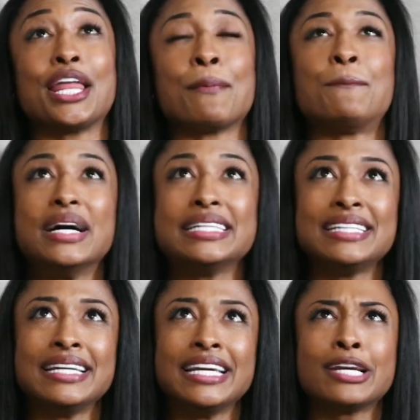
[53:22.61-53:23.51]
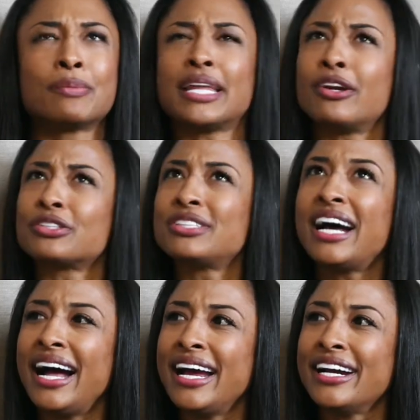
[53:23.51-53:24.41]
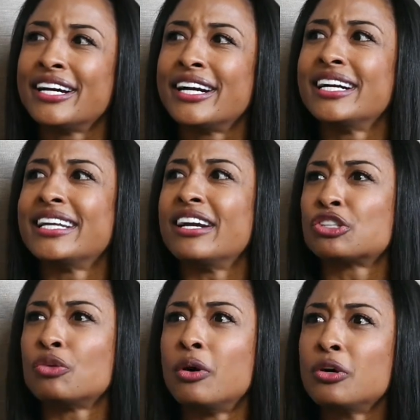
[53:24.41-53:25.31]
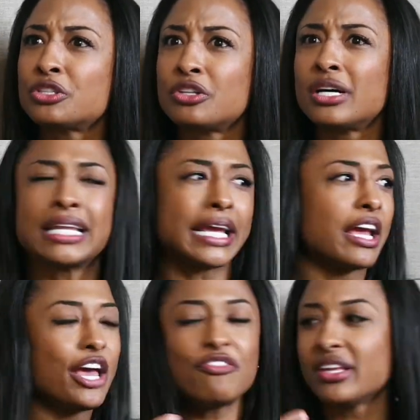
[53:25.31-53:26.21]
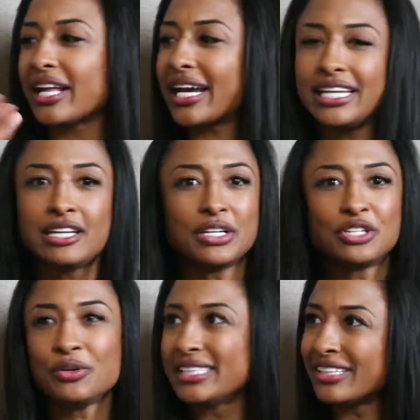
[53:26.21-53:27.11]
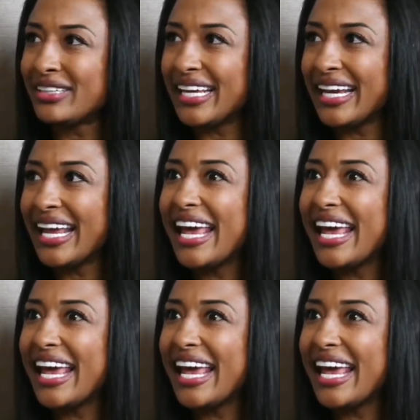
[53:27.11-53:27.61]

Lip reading: buzzing, but then also tired and also emotional and like feeling like I need to be doing something.